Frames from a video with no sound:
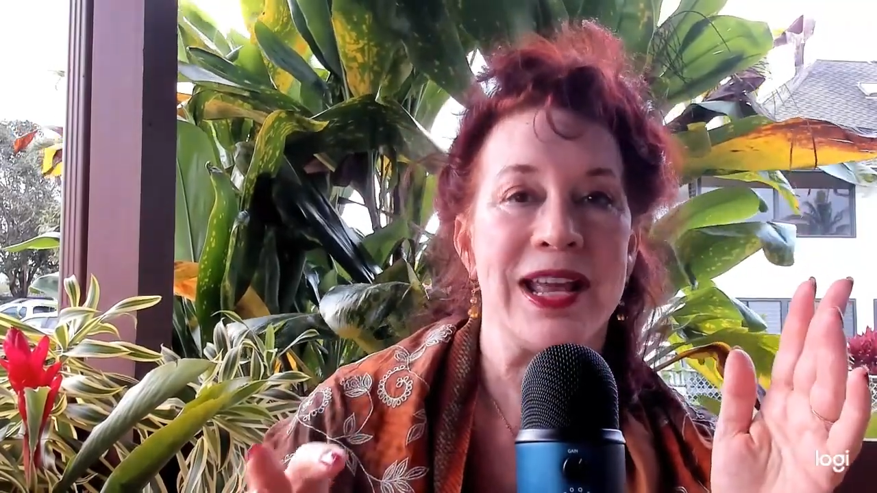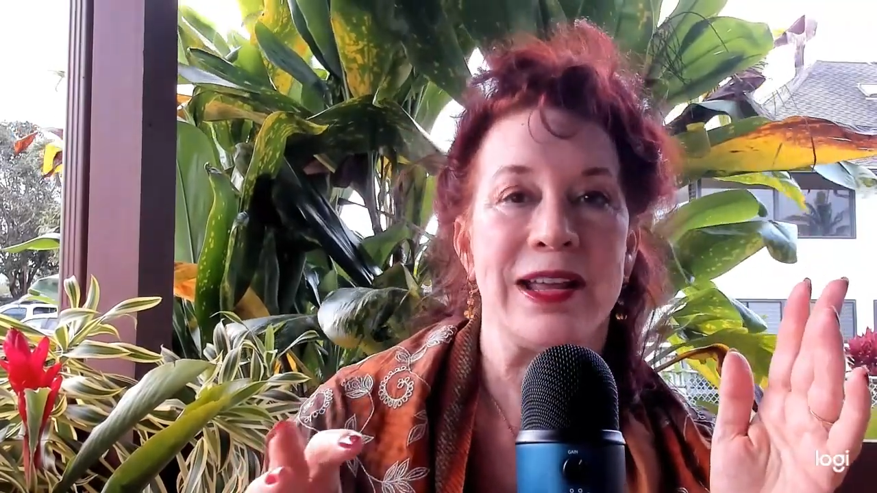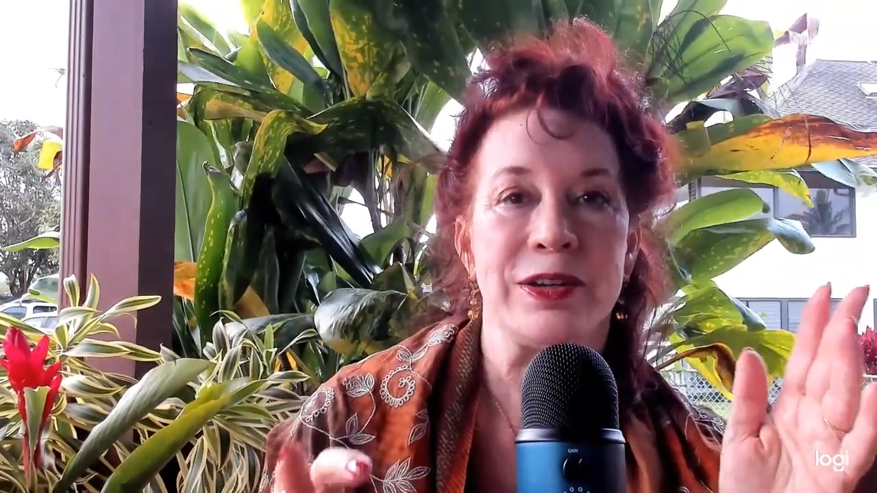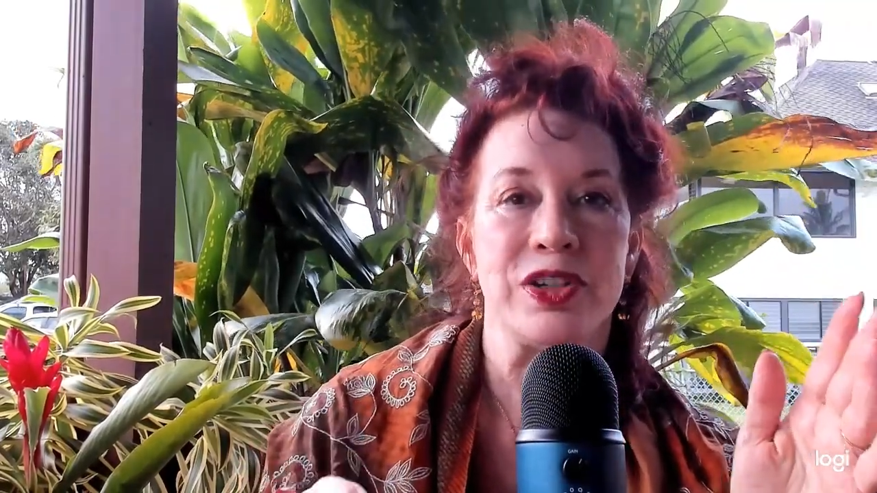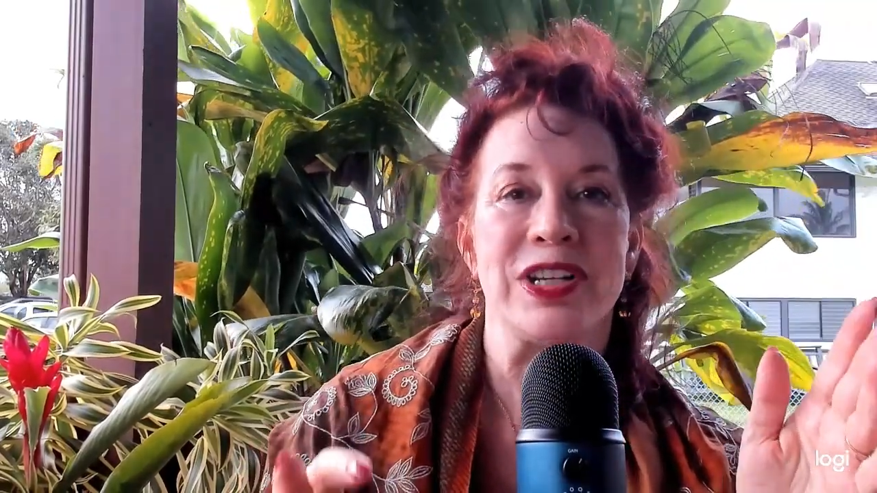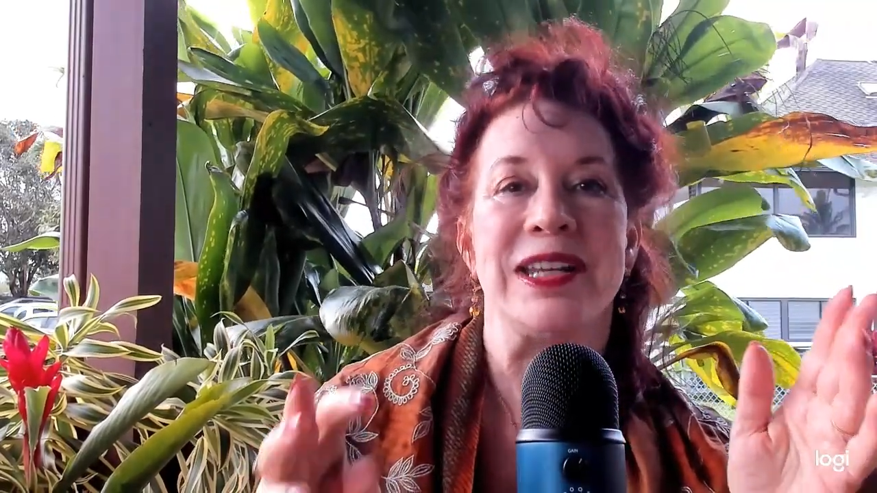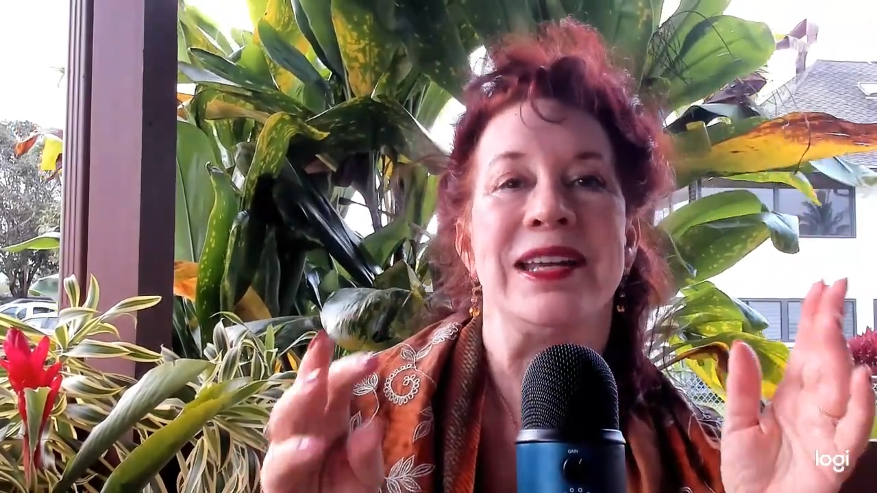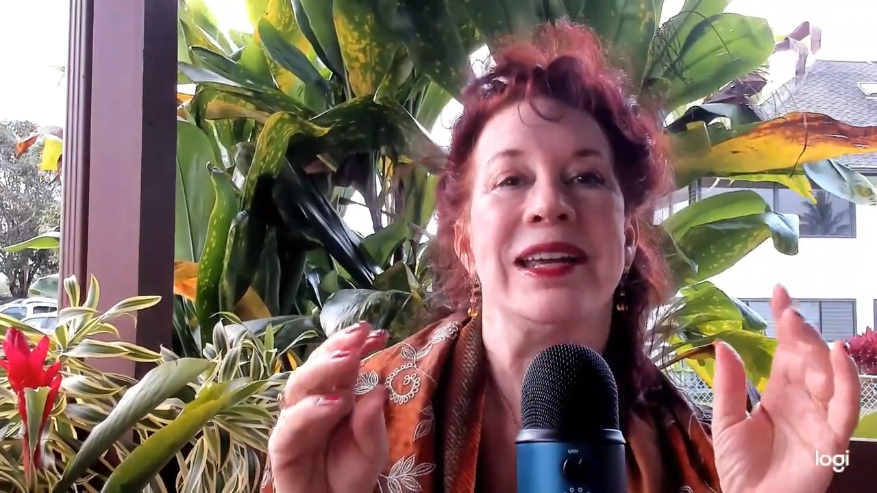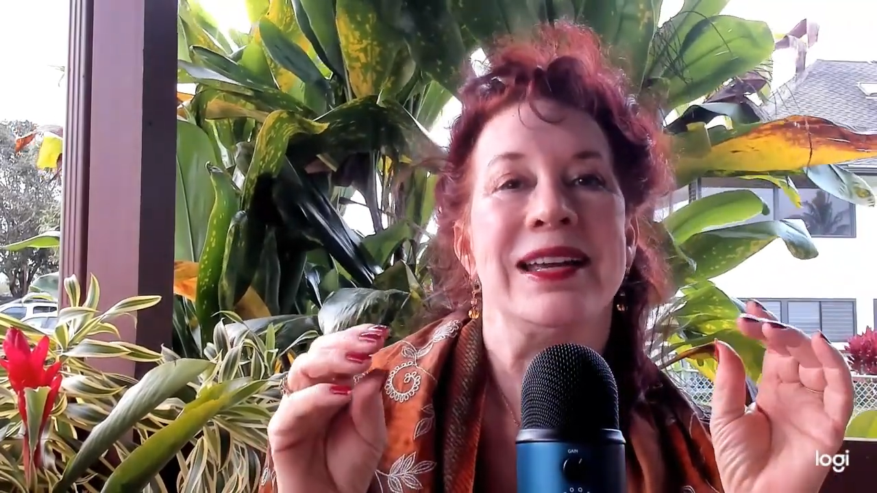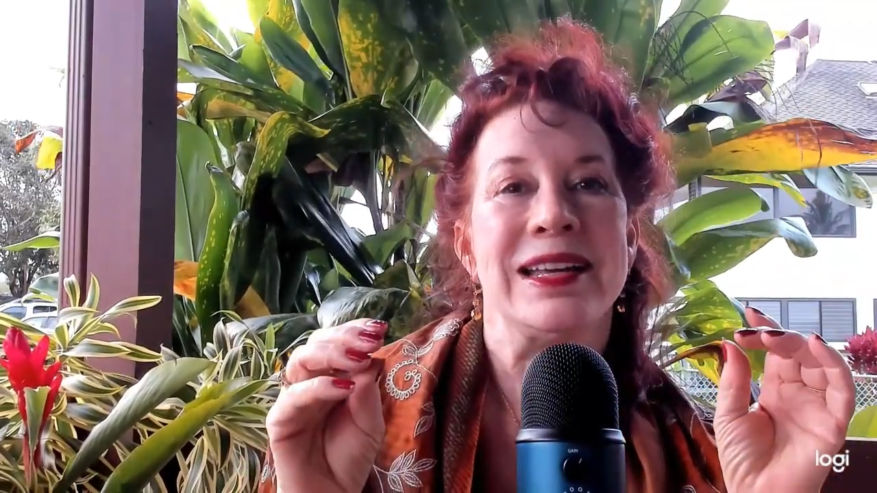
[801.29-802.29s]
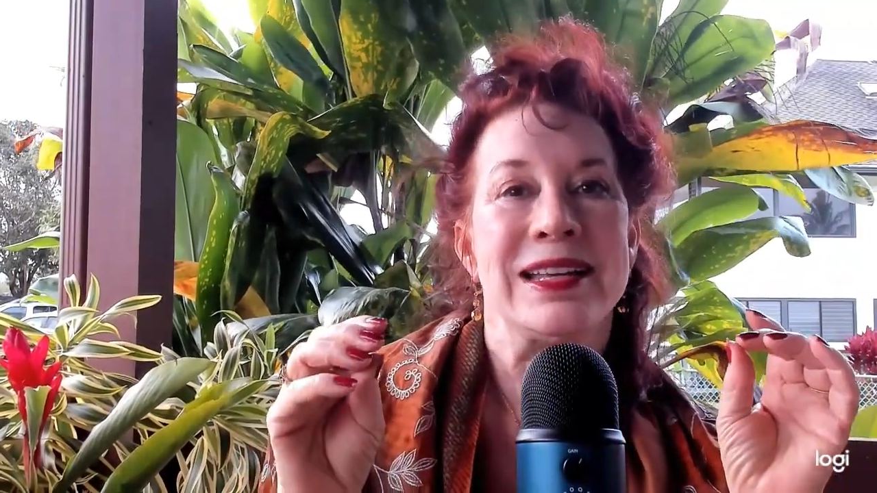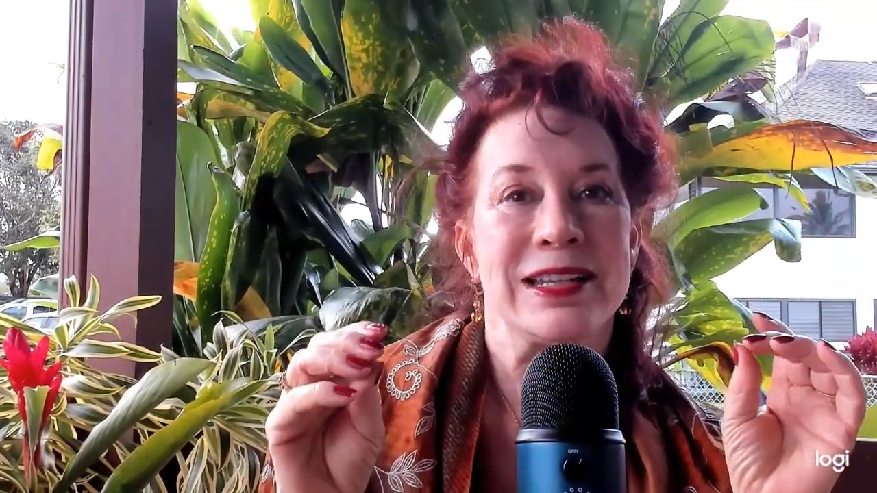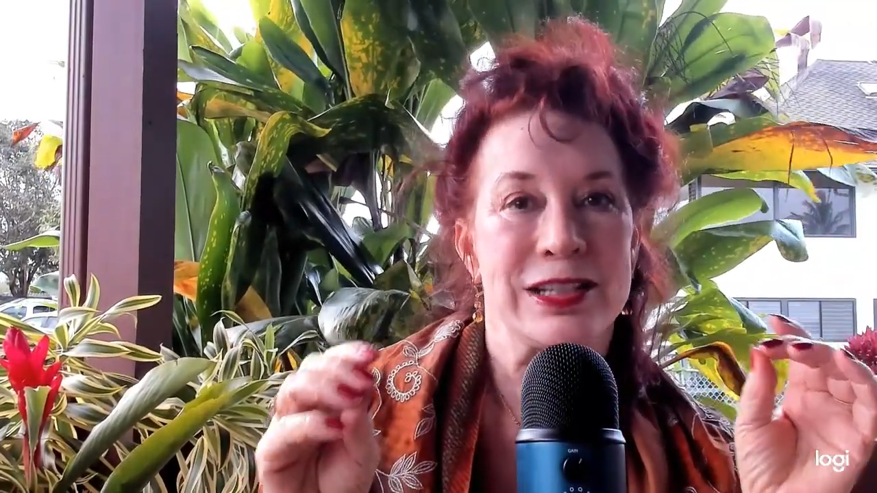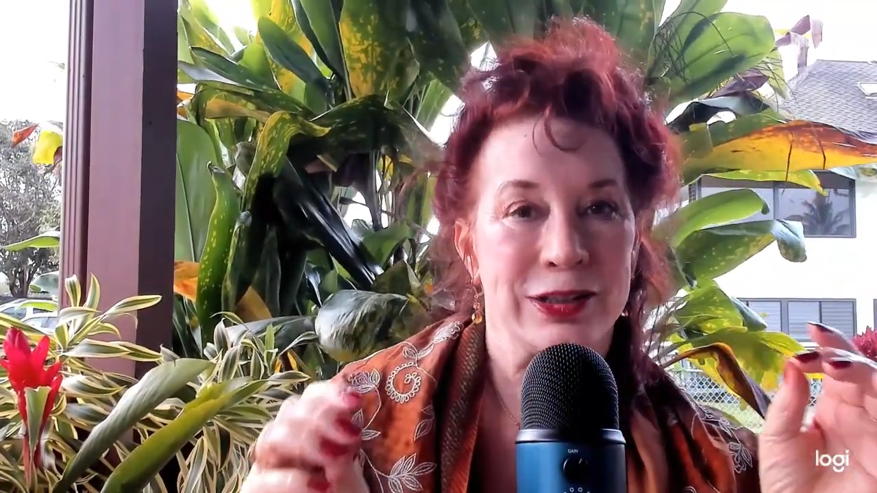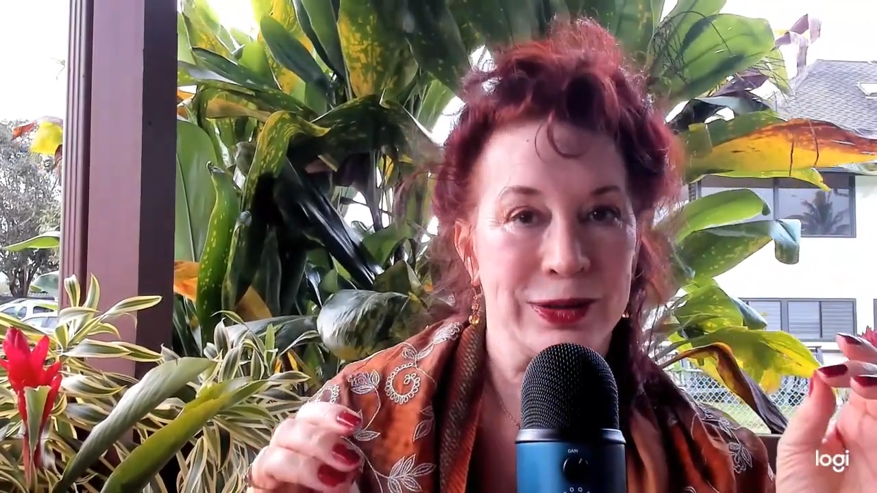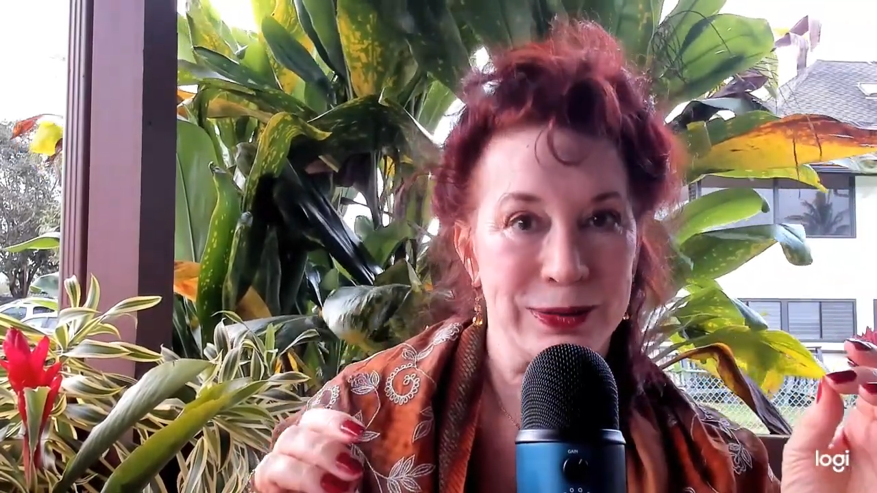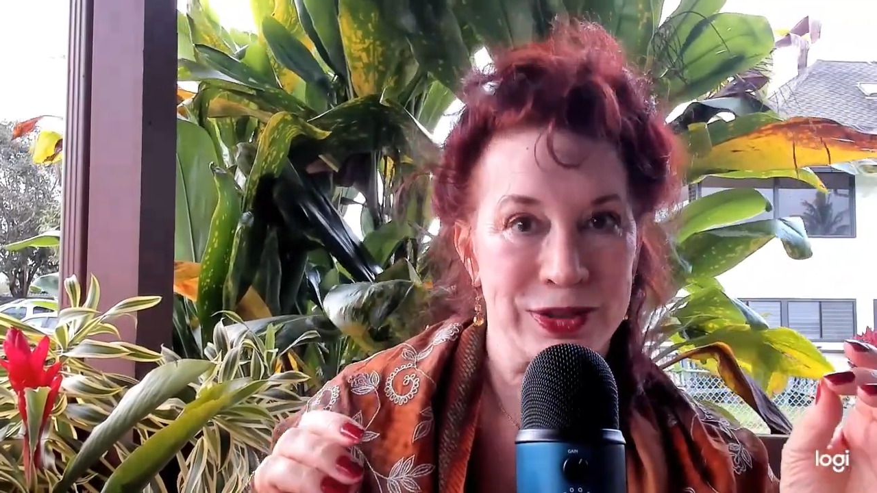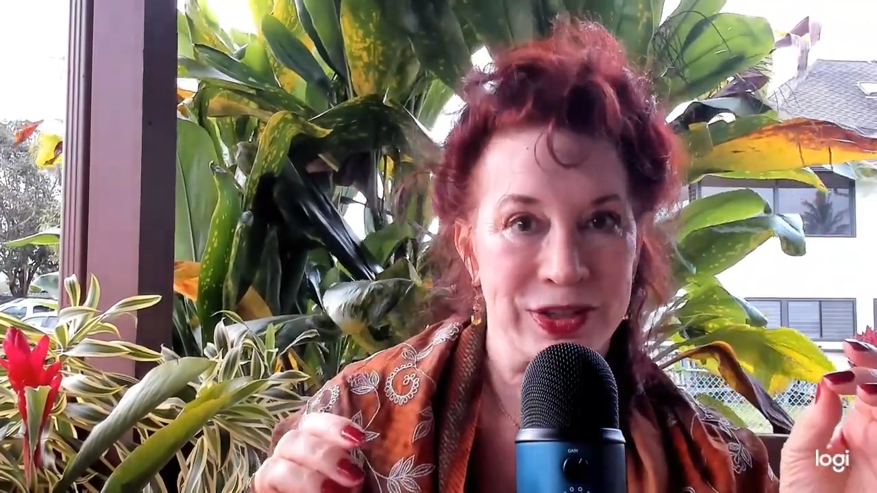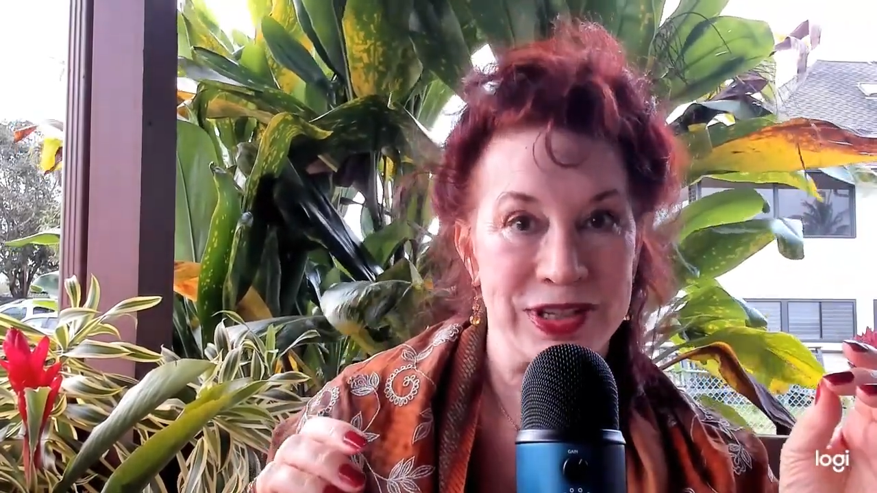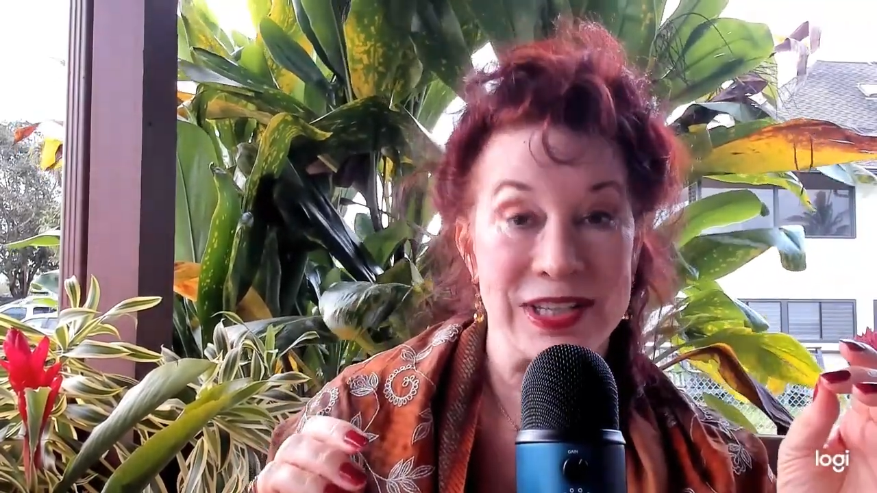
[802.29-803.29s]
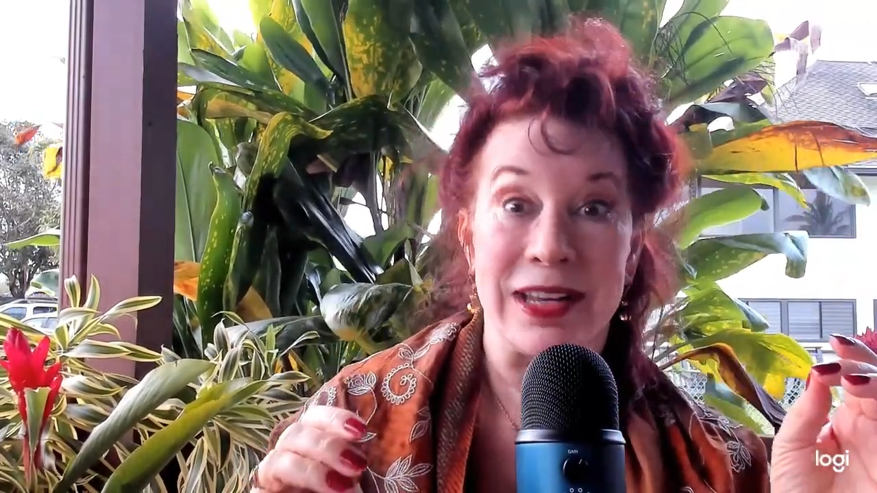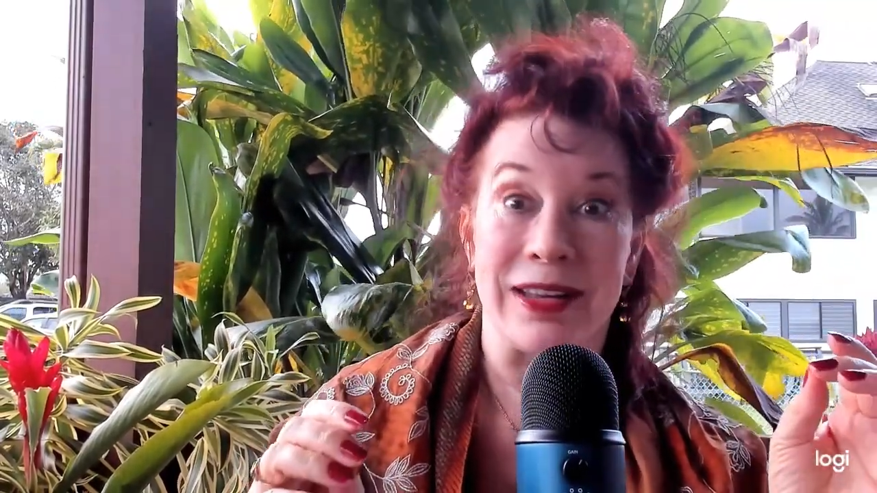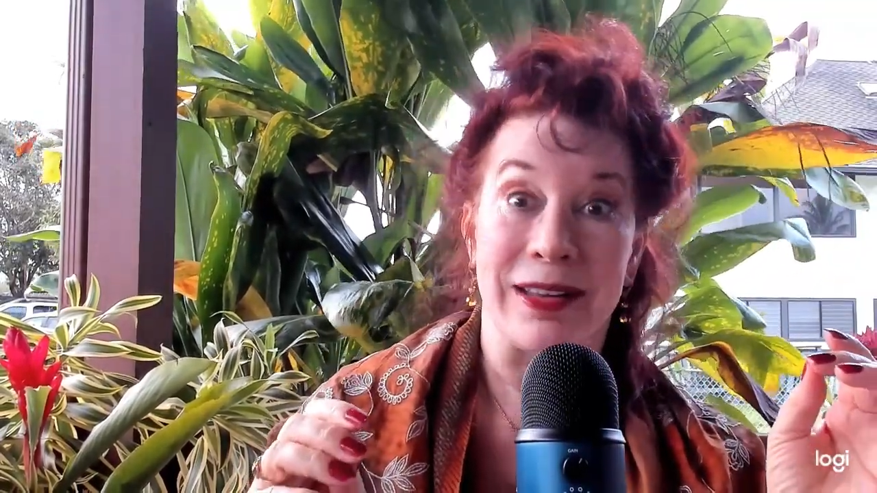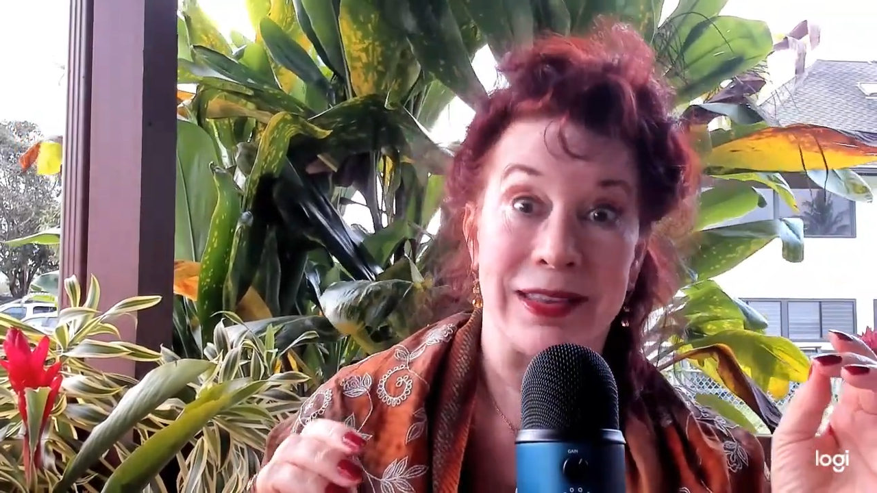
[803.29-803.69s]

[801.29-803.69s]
energy solutions.